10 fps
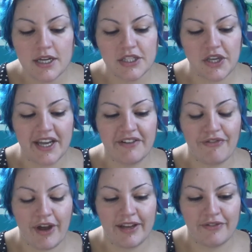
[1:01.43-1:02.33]
So I had a
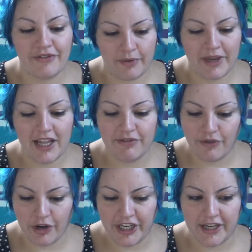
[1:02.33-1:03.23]
friend from
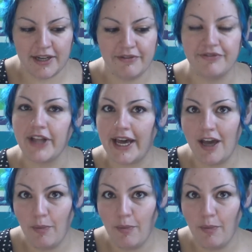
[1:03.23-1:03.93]
California fly